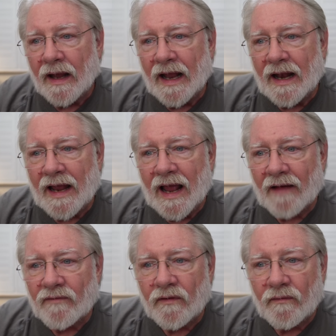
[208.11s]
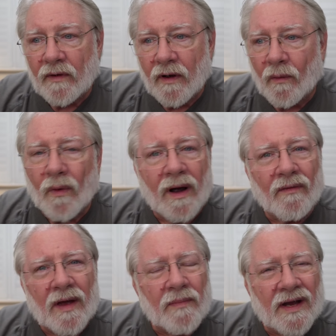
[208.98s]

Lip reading: And after a while, that